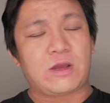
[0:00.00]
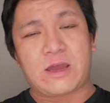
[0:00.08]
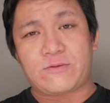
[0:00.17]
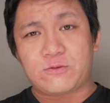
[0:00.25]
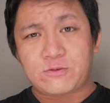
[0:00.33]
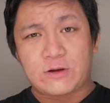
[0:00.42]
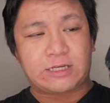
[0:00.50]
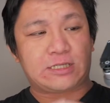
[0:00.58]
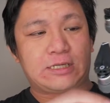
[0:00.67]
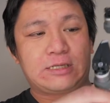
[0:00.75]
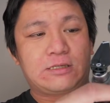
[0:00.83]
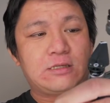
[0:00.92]
we have
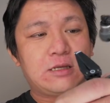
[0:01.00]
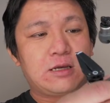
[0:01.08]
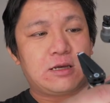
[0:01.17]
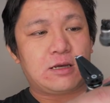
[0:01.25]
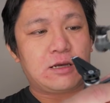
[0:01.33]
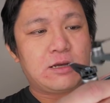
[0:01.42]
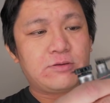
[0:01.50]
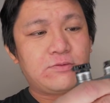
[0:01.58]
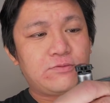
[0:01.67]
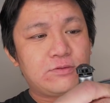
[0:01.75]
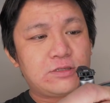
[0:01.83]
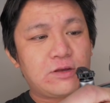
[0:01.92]
crashed it
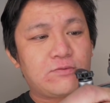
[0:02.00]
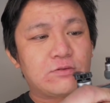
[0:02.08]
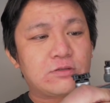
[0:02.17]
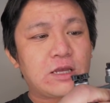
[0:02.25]
several